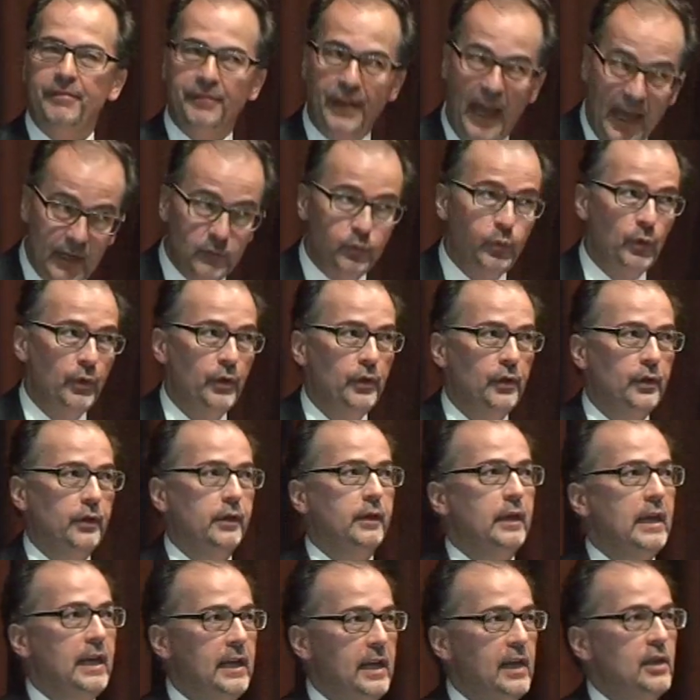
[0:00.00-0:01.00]
That
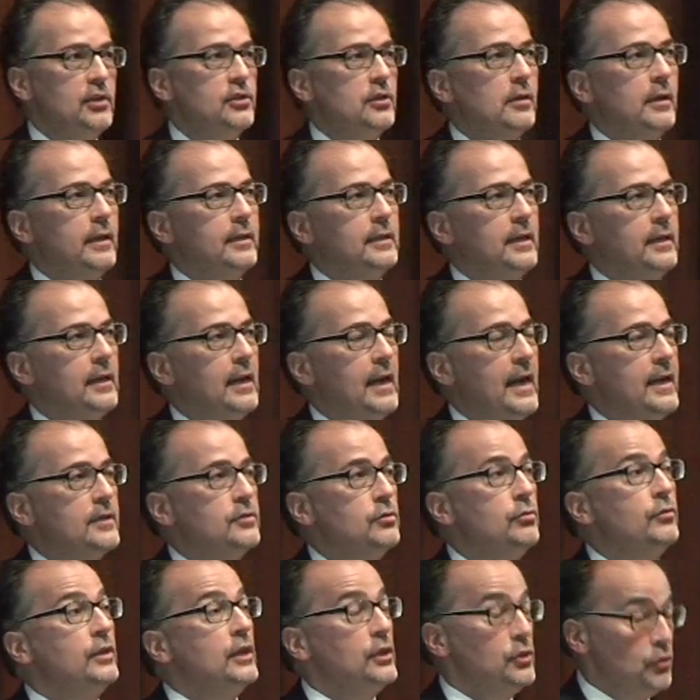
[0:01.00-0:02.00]
work initially then
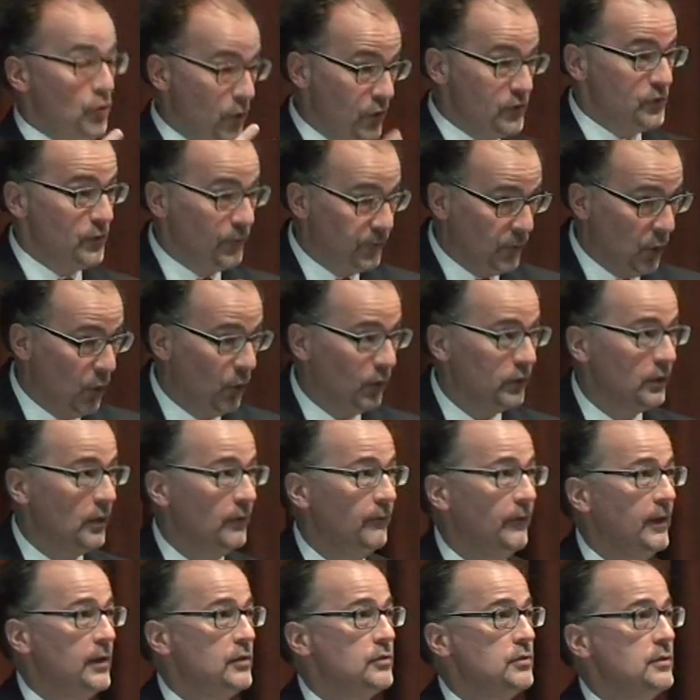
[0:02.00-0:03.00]
led to the Choice of Court
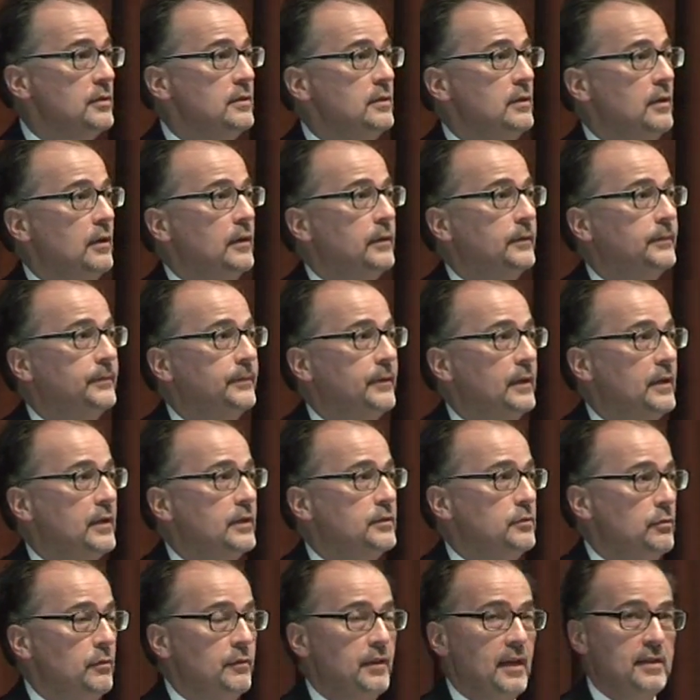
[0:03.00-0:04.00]
Convention of
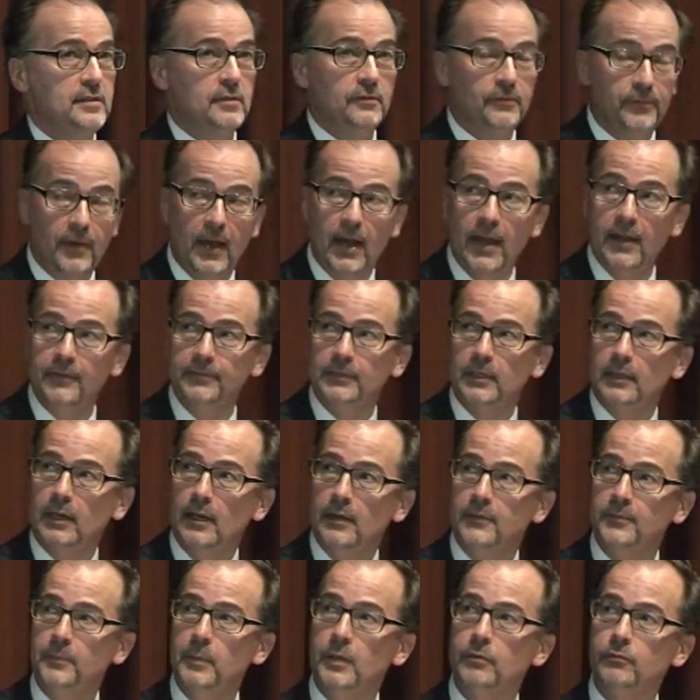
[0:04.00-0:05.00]
2005 that
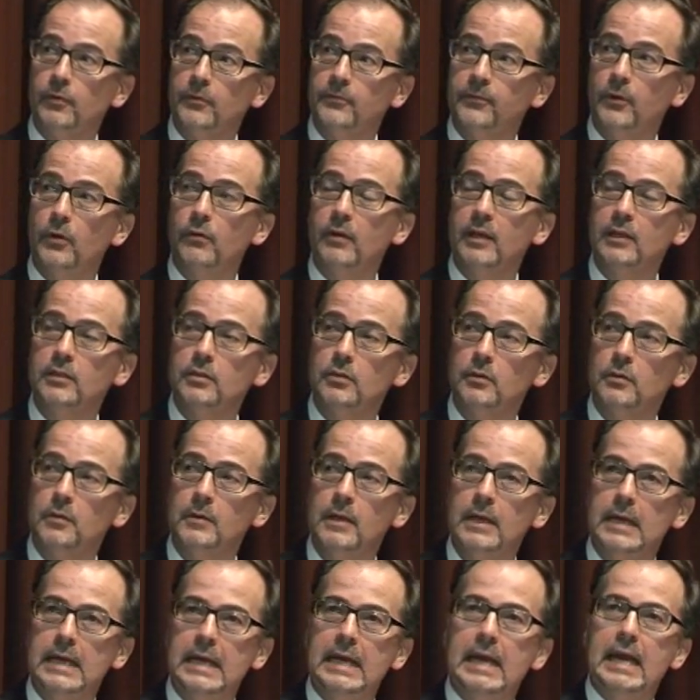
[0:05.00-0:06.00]
I've been referring
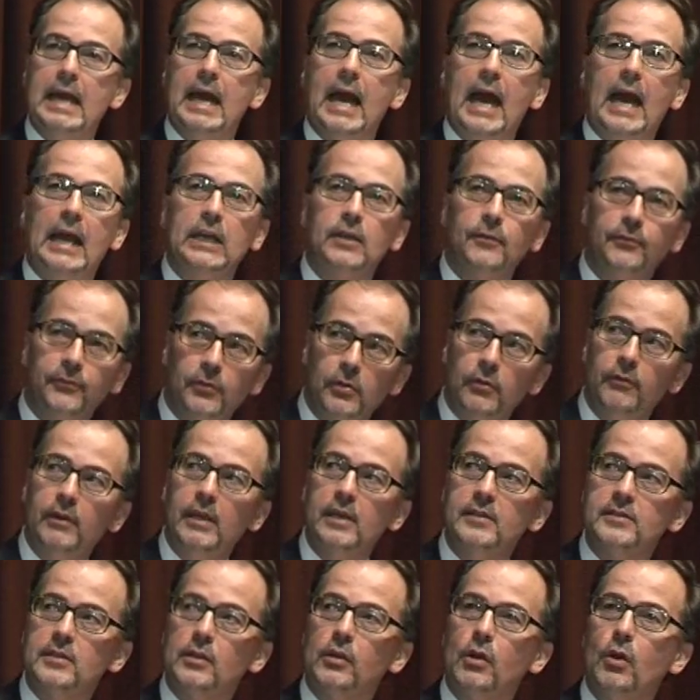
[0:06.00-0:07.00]
to. And a few
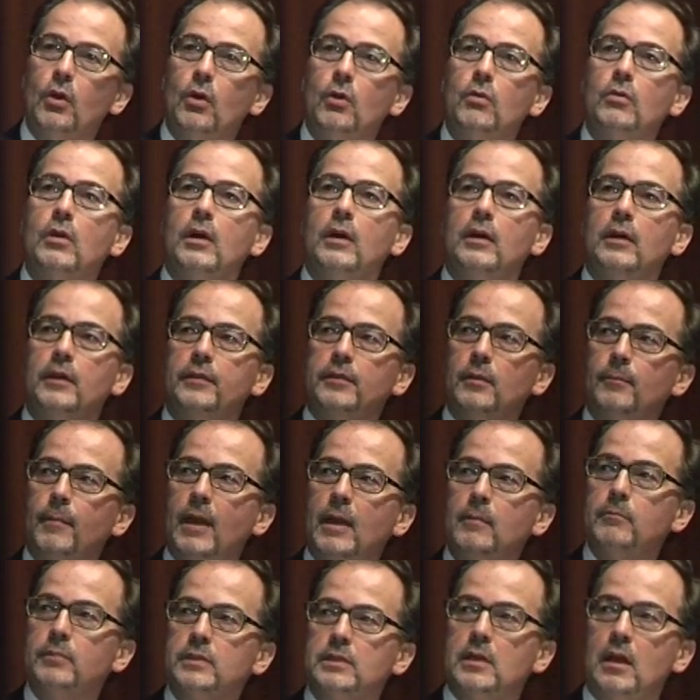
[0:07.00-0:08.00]
years ago, the
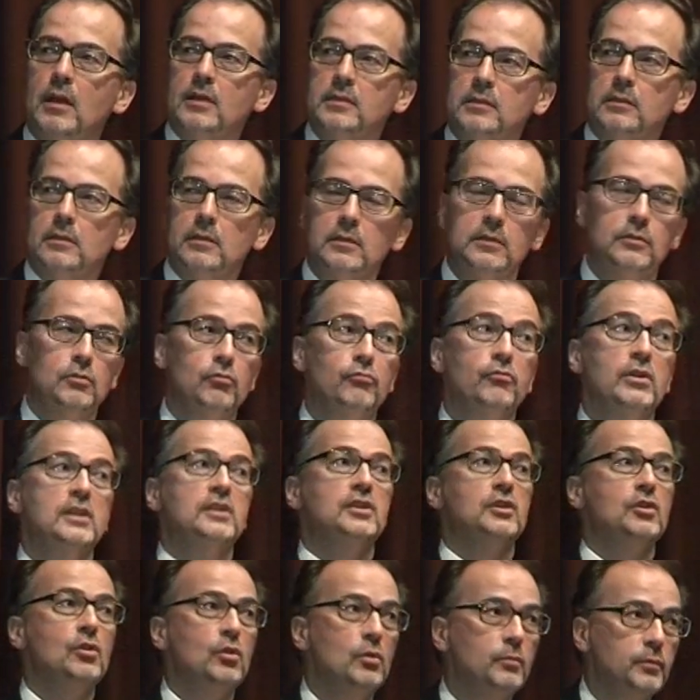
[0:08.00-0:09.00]
members asked us to
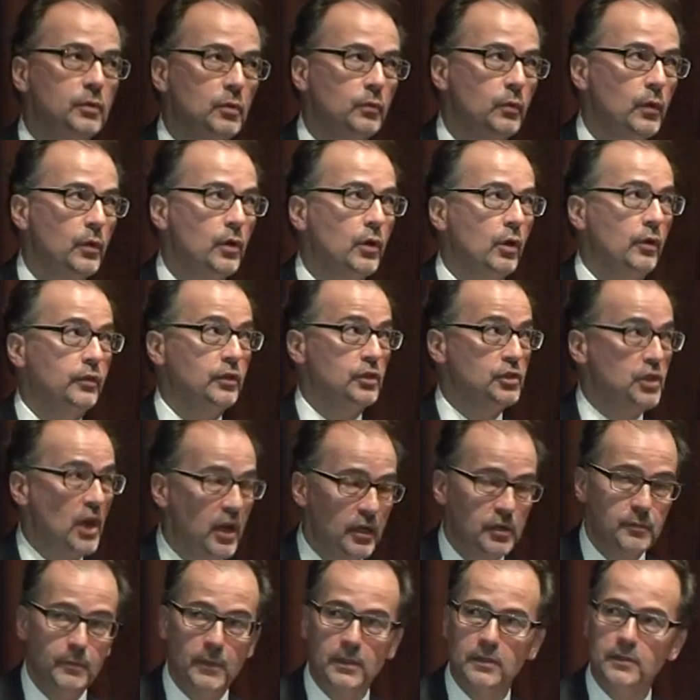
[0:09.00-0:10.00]
resume the work on the
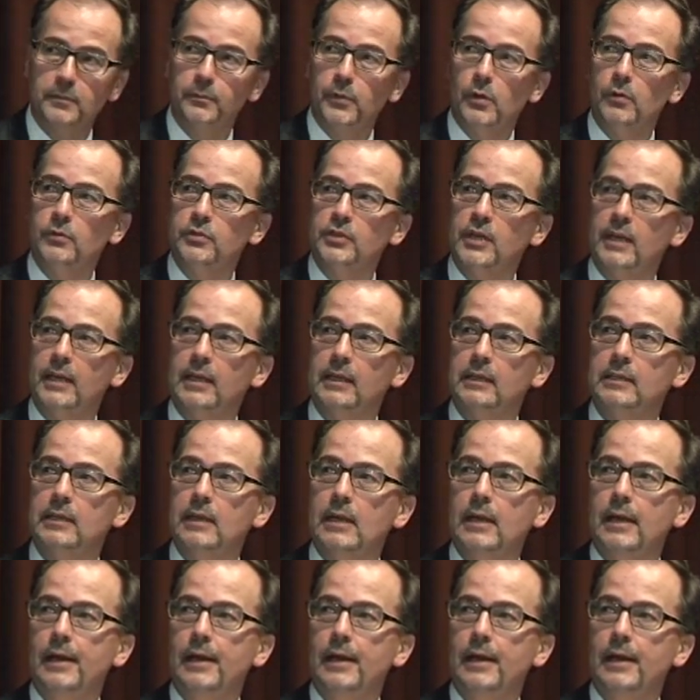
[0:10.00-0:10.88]
judgments project,